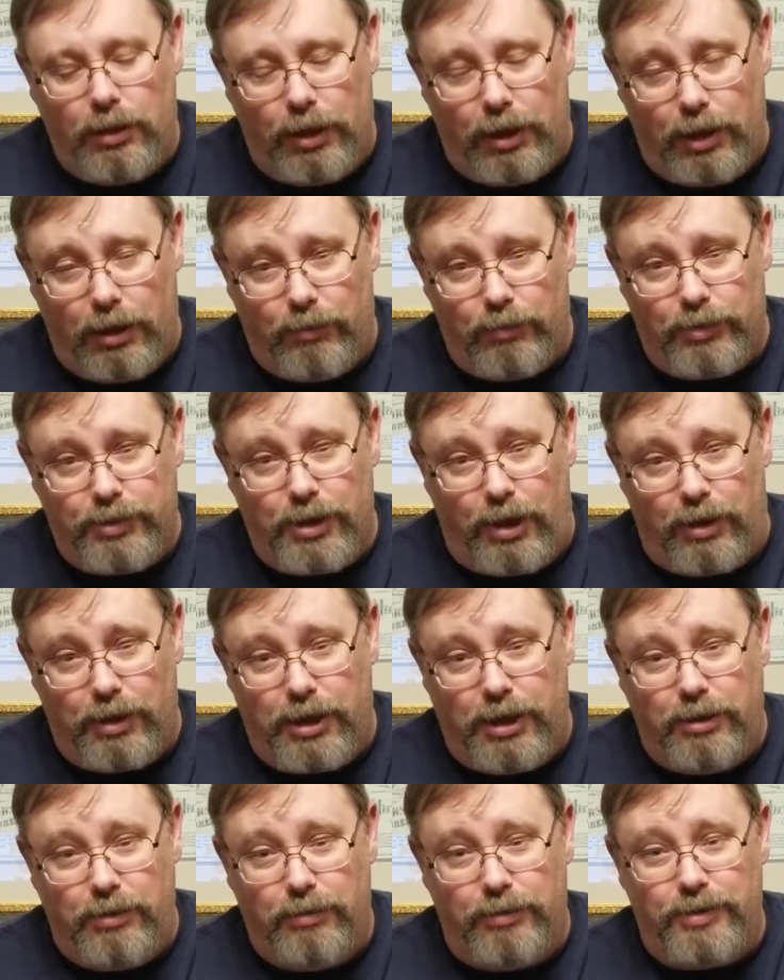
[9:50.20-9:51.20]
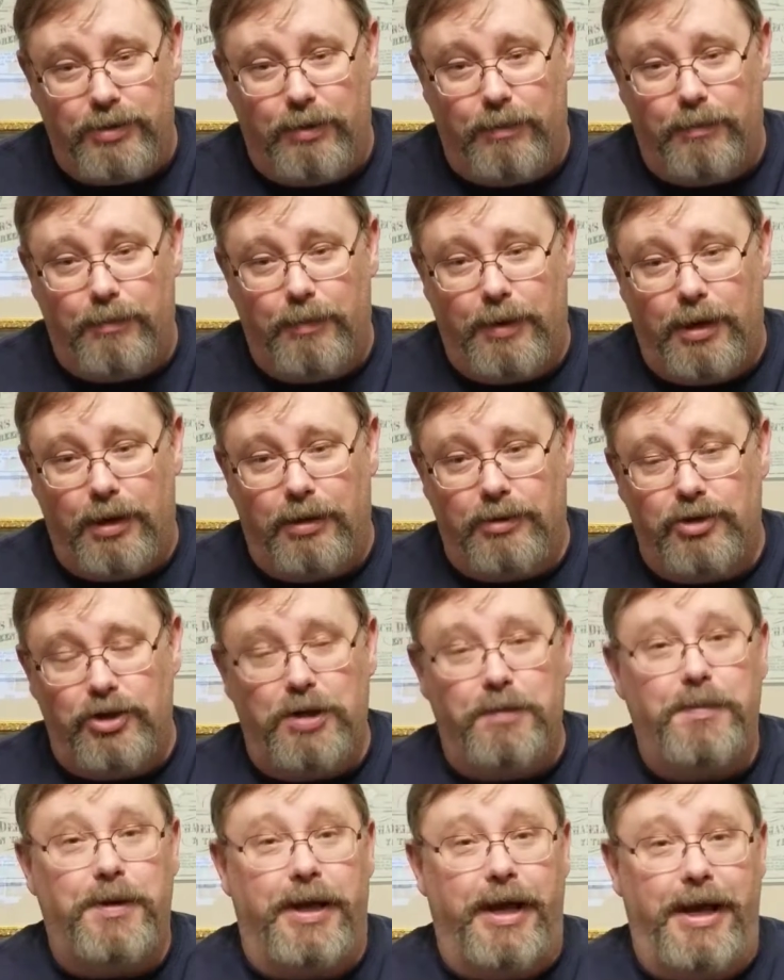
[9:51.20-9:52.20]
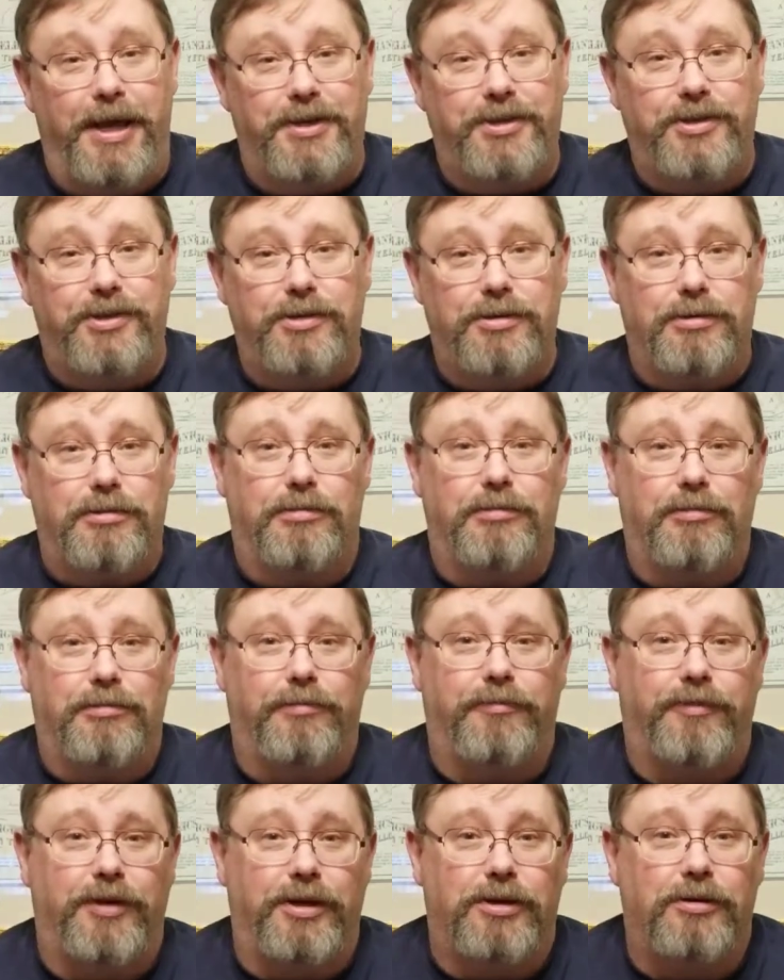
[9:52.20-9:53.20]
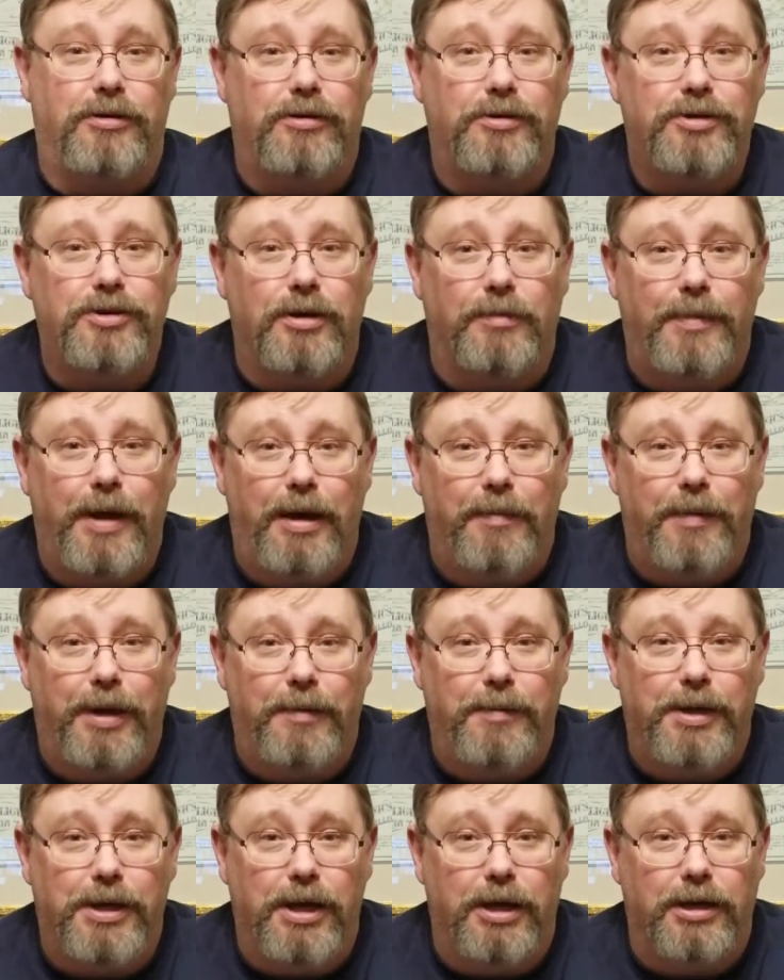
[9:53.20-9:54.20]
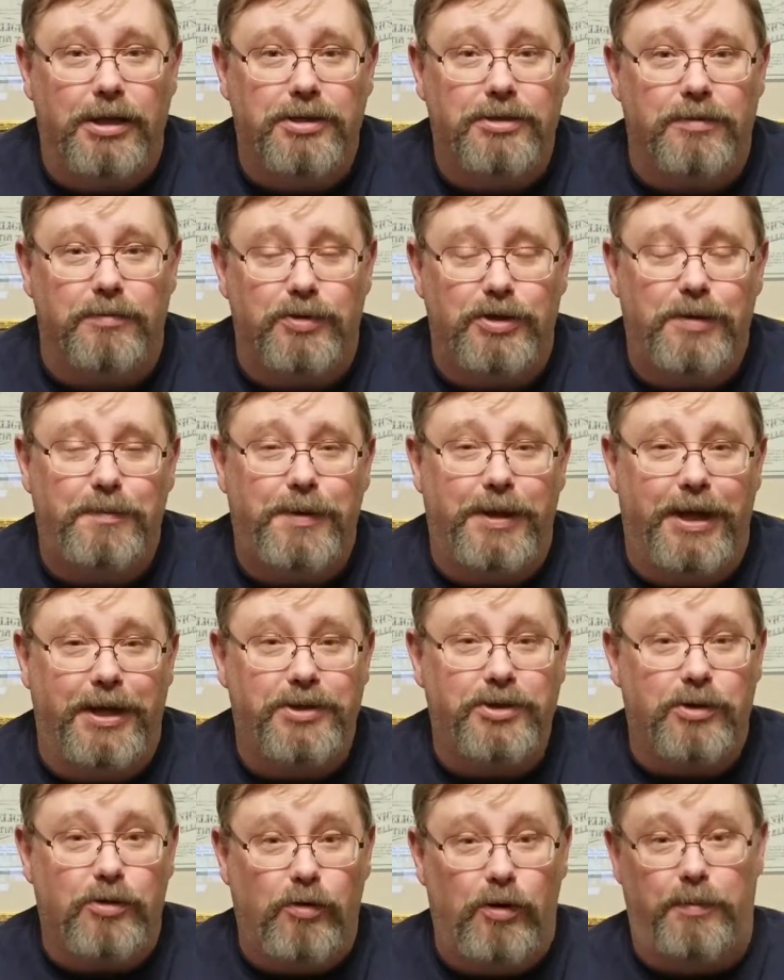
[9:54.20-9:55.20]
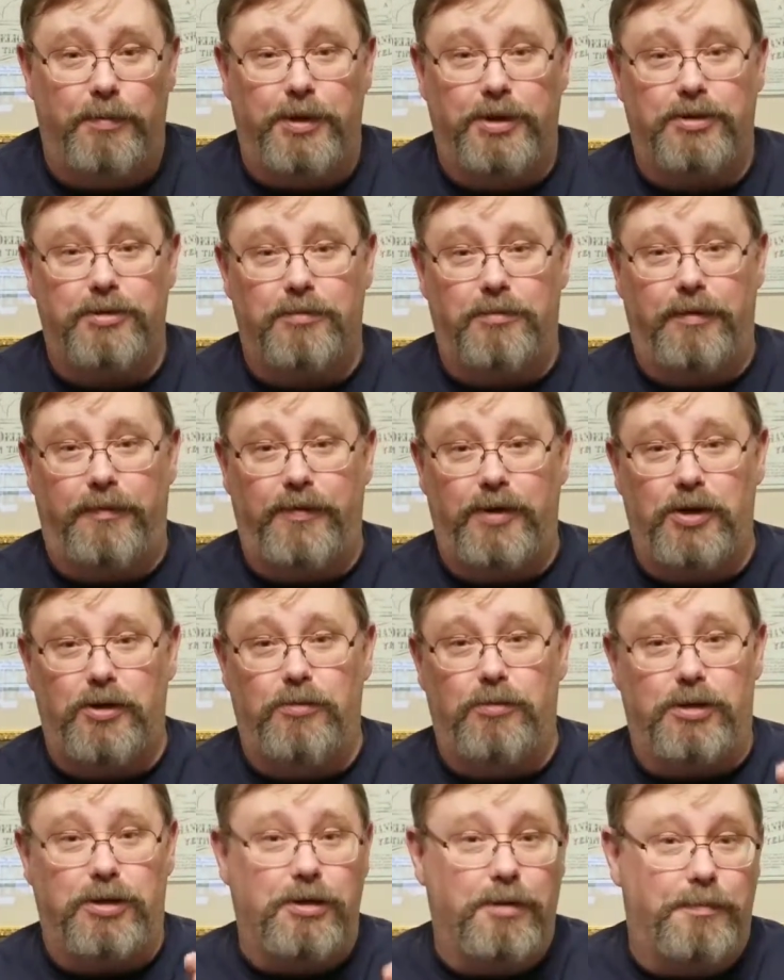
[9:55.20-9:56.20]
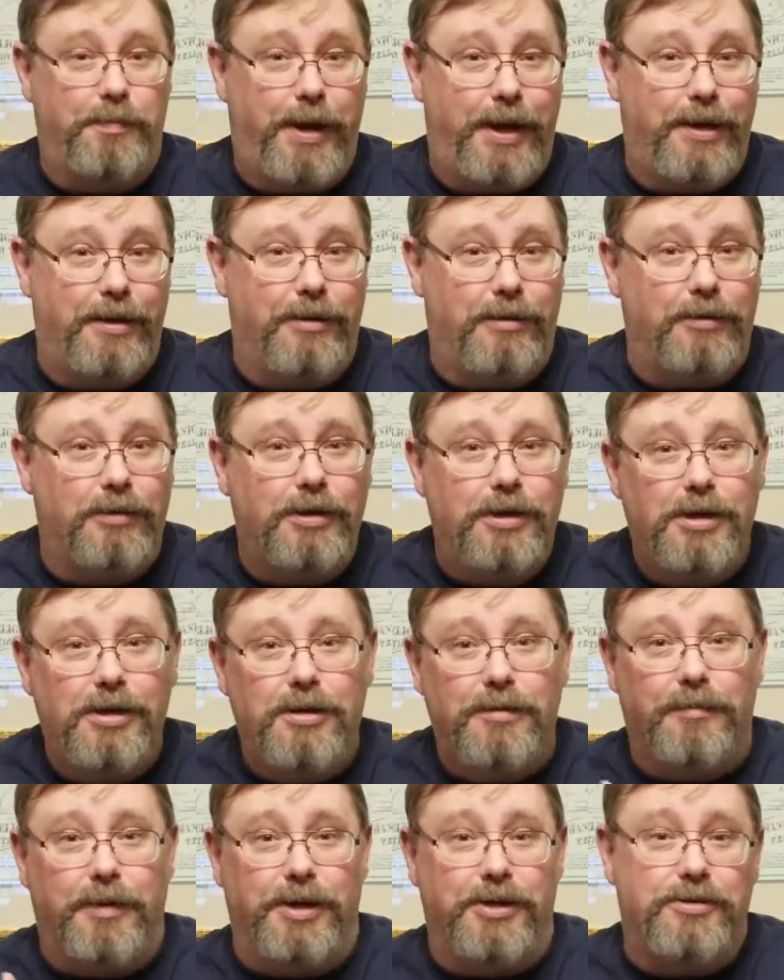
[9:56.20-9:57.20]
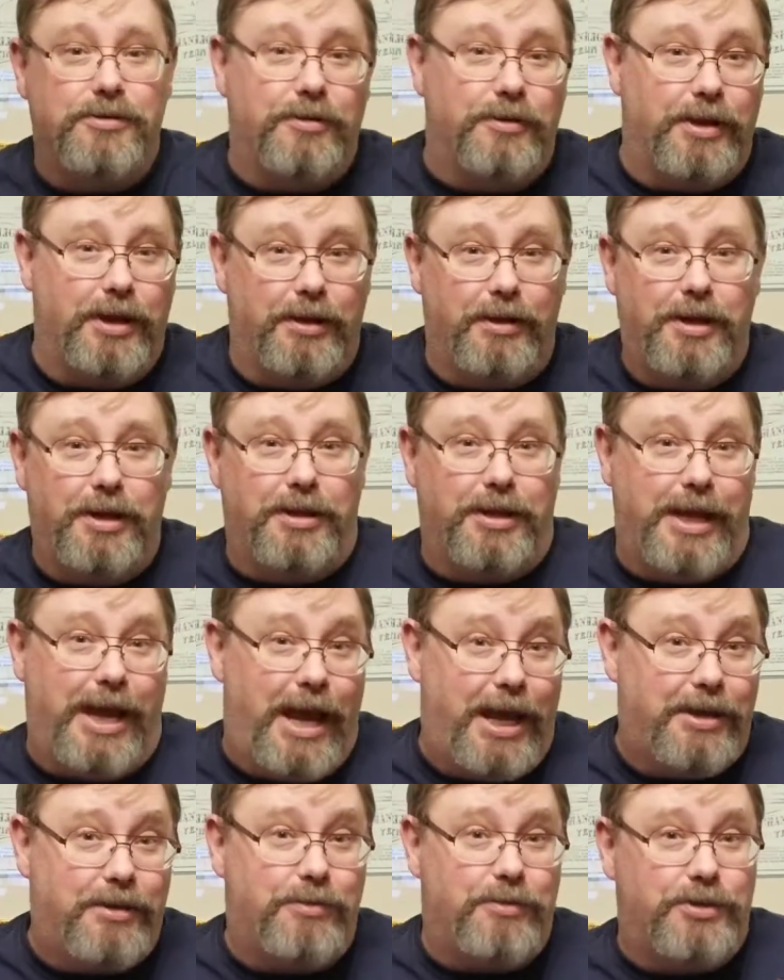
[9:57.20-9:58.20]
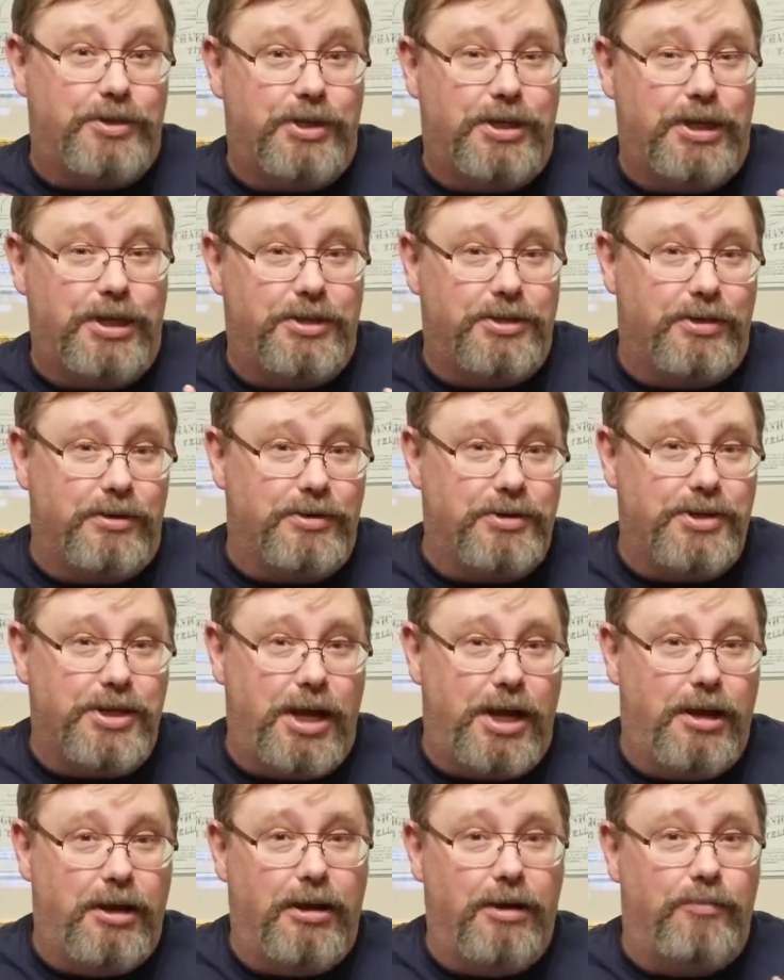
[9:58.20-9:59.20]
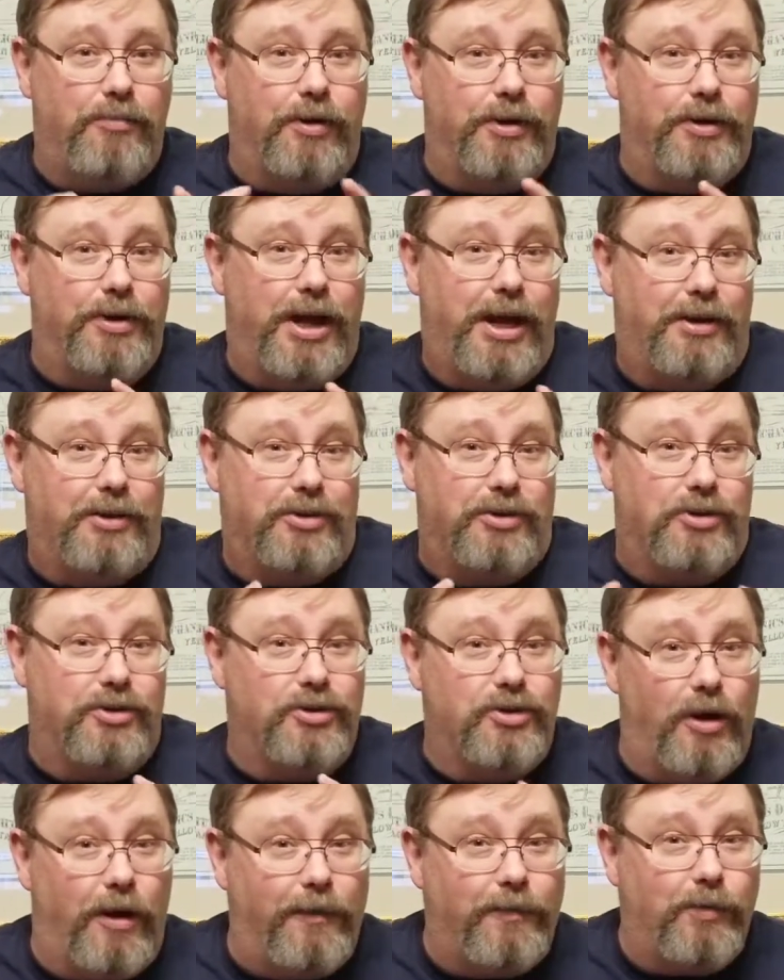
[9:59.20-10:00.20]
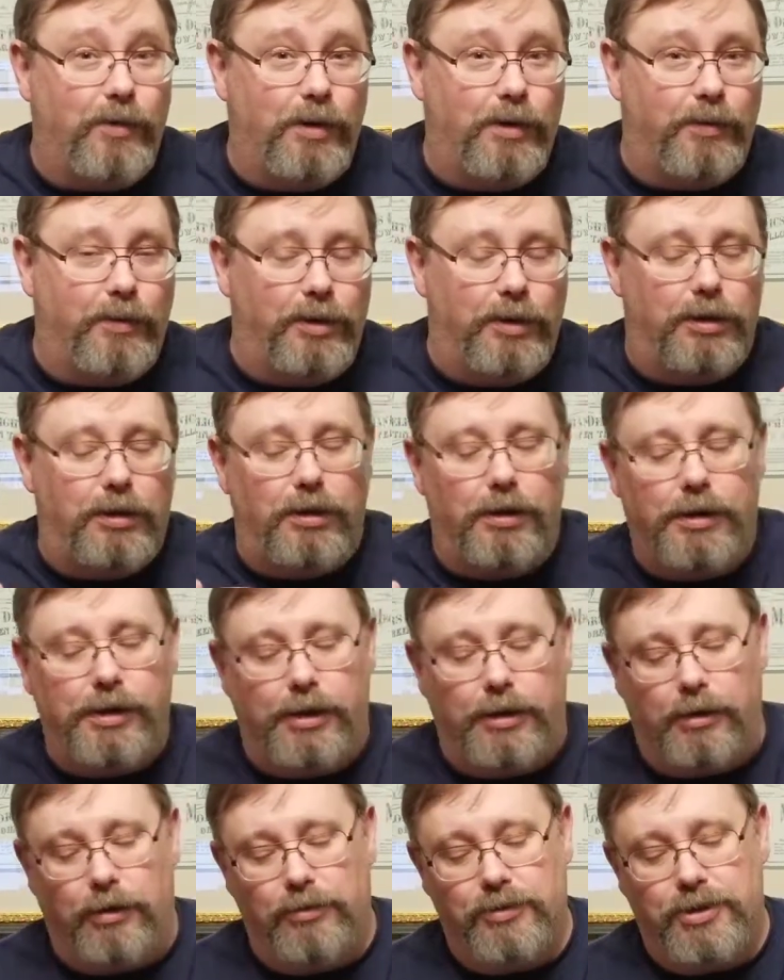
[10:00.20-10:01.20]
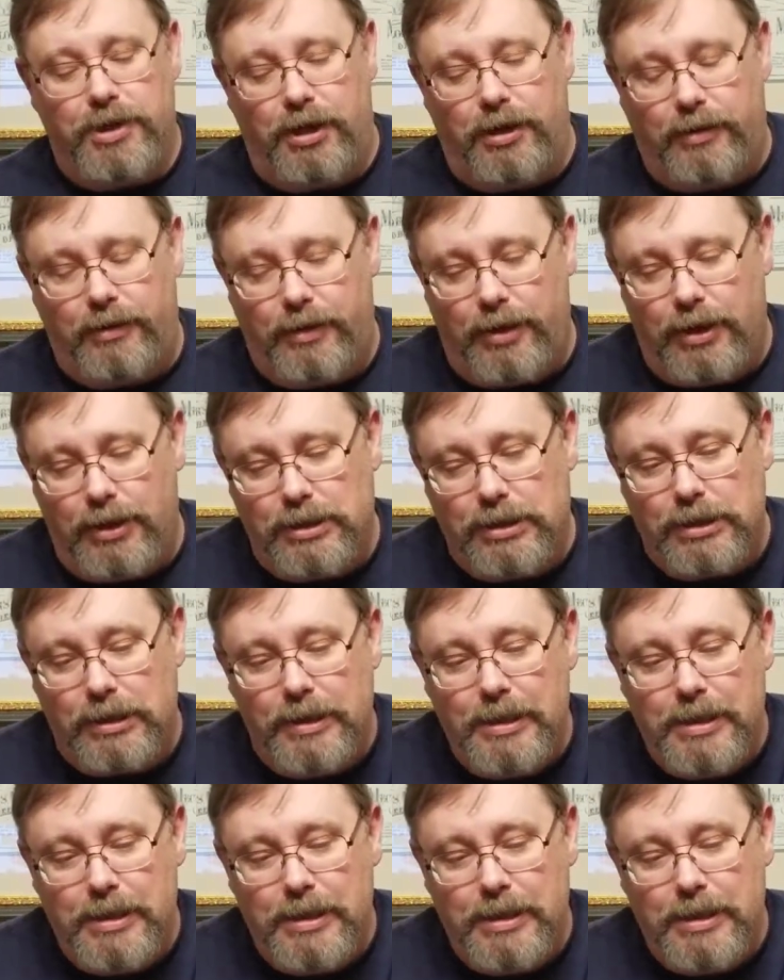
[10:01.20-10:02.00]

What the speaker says: We're talking to some GPS vendors about maybe getting some GPS equipment to review and compare, make sure they're getting the accuracies they're stated, how does the software work, and those kind of things.